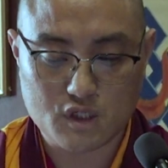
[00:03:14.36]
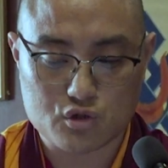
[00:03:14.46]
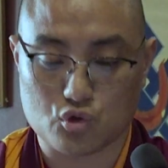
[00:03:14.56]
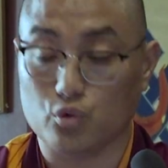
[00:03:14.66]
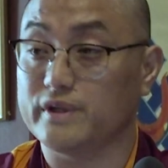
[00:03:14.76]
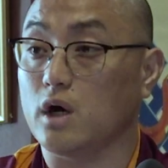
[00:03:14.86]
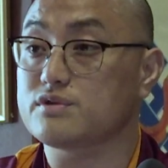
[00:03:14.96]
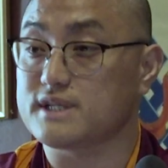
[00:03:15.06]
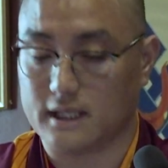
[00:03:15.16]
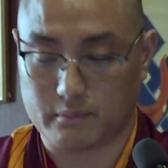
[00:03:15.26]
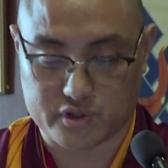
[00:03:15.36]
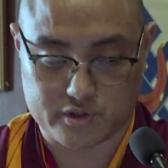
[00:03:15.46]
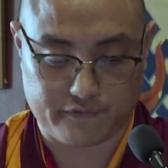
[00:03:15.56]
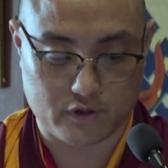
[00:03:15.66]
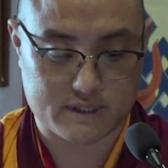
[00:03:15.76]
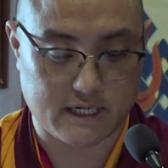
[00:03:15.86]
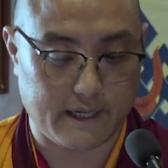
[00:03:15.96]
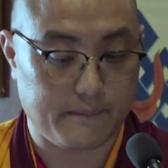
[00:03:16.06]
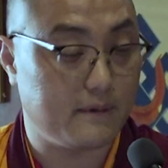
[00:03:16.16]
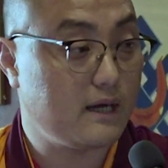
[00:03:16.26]
So without taking much of your
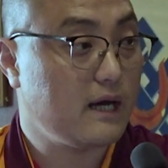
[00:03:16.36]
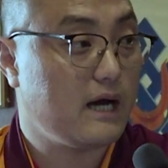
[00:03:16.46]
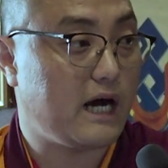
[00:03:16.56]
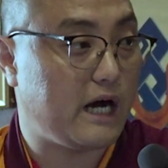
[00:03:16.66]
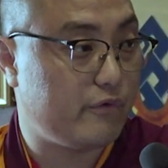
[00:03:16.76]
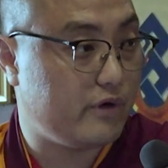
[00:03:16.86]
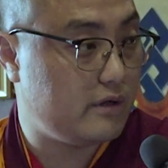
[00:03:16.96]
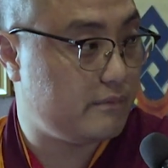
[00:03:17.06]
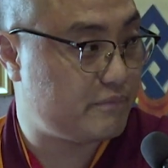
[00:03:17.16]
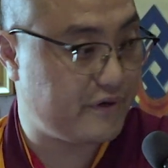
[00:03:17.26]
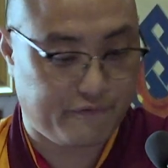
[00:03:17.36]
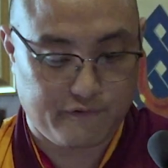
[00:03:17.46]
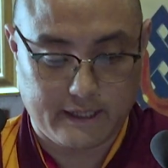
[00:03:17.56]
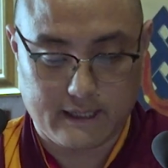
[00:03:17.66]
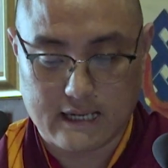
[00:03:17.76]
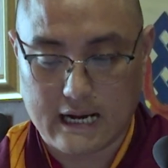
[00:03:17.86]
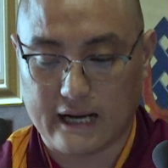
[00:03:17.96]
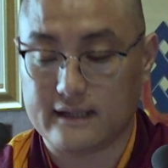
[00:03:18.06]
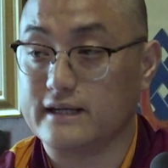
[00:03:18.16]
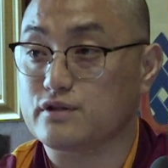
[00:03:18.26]
time, I will briefly
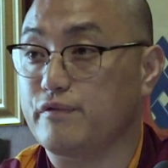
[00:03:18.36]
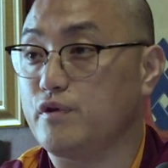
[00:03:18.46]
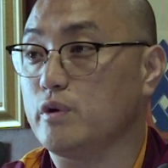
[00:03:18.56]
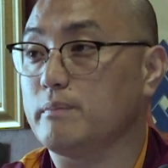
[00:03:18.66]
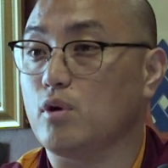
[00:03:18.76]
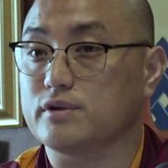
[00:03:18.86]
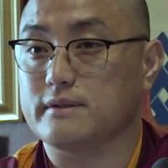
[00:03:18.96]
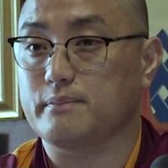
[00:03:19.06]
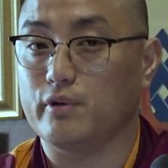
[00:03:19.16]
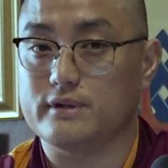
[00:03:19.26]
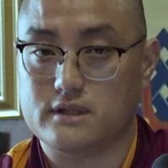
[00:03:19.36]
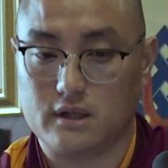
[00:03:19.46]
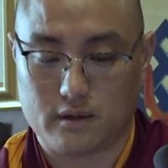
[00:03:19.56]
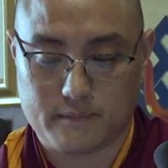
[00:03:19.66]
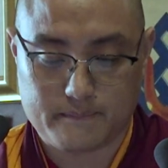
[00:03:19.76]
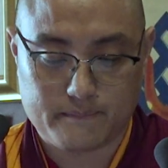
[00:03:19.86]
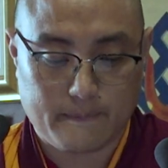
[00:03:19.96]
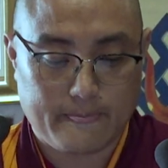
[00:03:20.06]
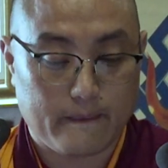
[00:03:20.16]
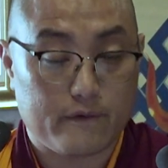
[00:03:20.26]
highlight a few important points here.
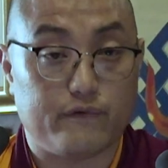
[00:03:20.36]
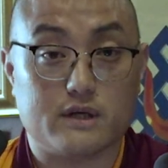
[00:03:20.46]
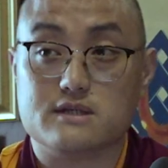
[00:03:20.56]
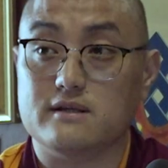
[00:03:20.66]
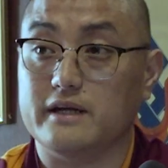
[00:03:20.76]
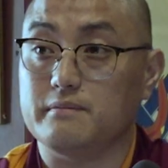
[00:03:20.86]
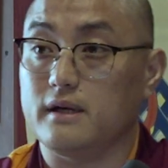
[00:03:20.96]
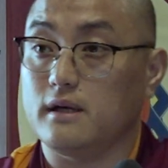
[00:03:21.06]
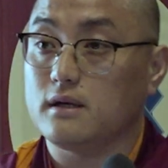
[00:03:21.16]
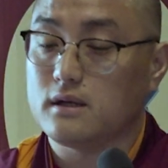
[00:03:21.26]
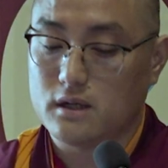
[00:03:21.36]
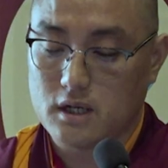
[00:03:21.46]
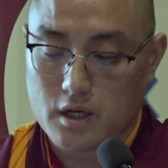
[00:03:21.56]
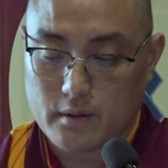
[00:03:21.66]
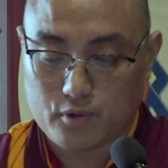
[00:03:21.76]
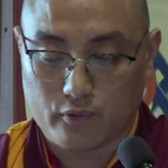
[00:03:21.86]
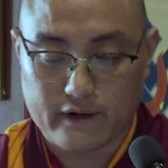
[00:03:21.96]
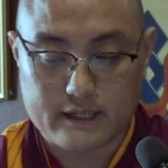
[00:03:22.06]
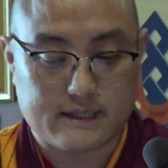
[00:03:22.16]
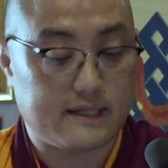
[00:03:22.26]
First, let me
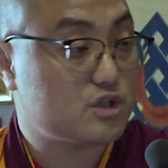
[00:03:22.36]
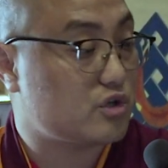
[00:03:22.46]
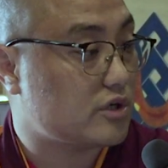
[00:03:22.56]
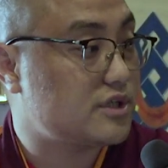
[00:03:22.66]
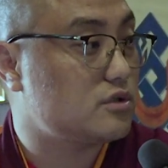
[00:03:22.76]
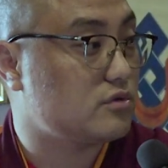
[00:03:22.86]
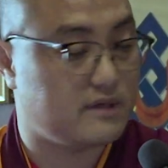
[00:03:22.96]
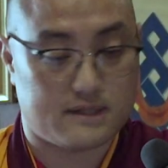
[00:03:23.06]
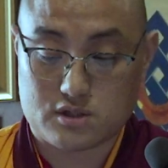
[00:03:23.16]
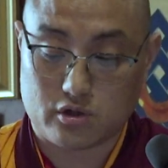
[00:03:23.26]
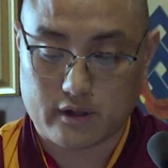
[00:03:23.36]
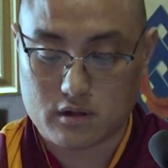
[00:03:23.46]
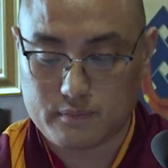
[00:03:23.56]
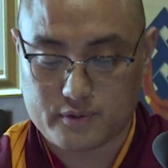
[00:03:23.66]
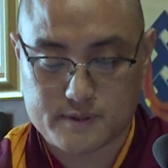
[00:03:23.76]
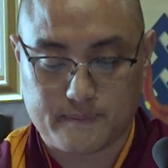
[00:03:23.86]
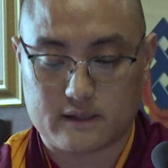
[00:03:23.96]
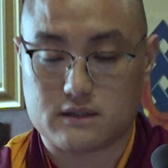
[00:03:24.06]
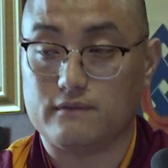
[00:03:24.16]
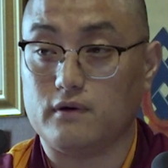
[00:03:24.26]
provide an introduction to the historical
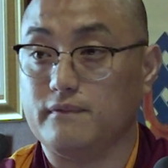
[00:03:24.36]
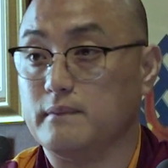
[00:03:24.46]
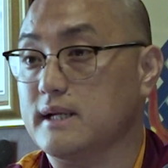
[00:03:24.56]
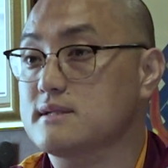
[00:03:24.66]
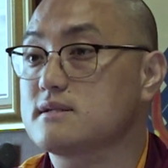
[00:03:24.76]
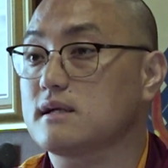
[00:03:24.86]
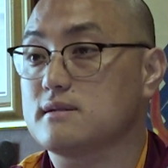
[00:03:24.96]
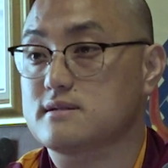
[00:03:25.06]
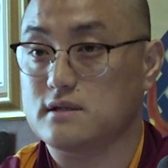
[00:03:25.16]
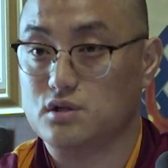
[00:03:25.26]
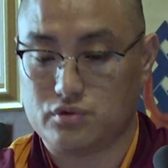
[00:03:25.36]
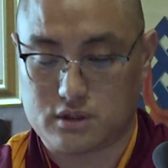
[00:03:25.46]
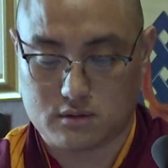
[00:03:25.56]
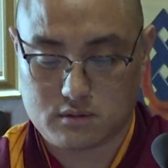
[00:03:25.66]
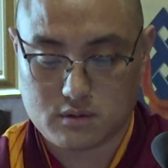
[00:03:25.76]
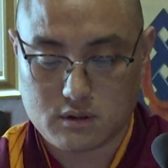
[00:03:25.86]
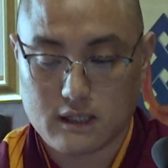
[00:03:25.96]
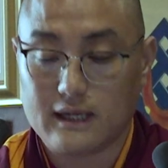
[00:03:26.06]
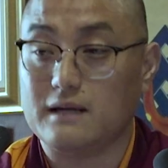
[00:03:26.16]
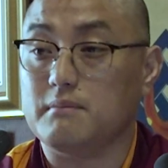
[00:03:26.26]
perspective of monastic institution
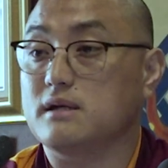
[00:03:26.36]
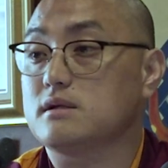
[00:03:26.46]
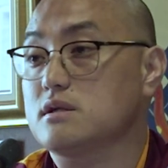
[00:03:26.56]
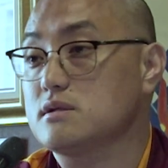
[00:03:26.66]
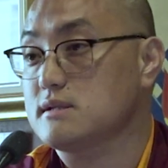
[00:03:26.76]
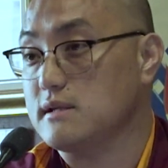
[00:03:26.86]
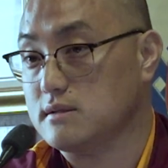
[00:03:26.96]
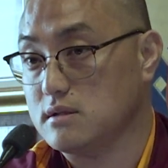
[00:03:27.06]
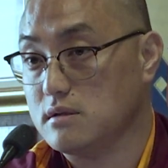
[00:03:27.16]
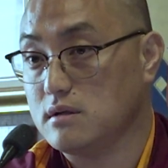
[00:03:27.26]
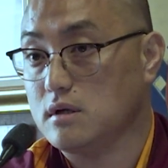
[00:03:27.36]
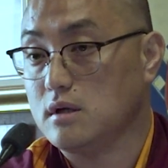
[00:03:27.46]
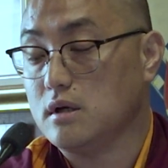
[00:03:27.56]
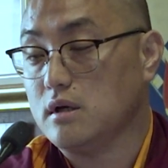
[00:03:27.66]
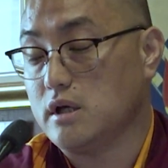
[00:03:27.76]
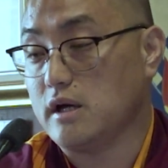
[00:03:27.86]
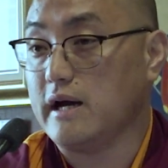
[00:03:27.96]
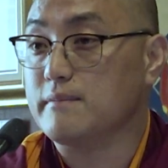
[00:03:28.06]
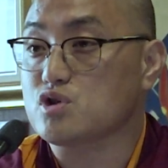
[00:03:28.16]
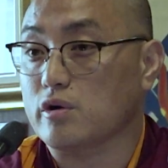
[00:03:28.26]
and meditation center. Here
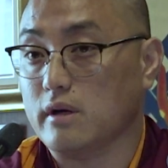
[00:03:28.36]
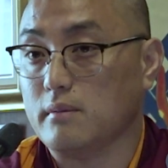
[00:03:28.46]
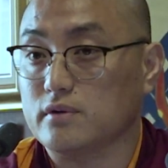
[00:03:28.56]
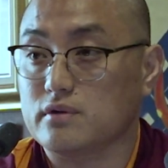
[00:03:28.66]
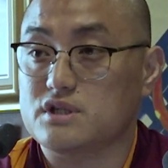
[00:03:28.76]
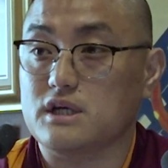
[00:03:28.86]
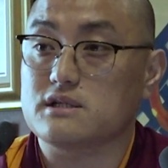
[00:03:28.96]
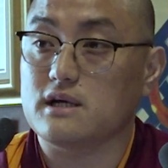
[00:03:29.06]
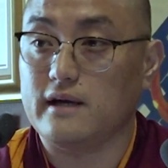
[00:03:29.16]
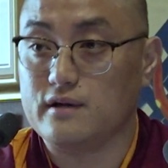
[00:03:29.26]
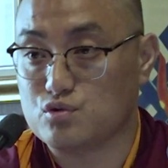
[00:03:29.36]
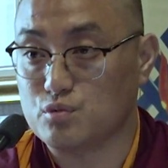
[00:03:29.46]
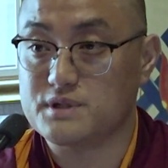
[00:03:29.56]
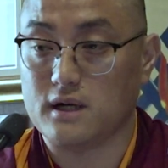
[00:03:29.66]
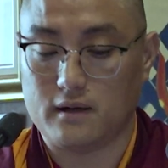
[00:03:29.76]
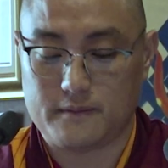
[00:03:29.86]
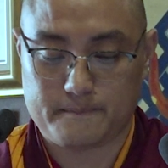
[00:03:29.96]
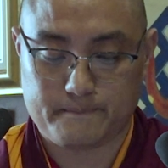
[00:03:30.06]
I am talking about the Sheda and Dubda.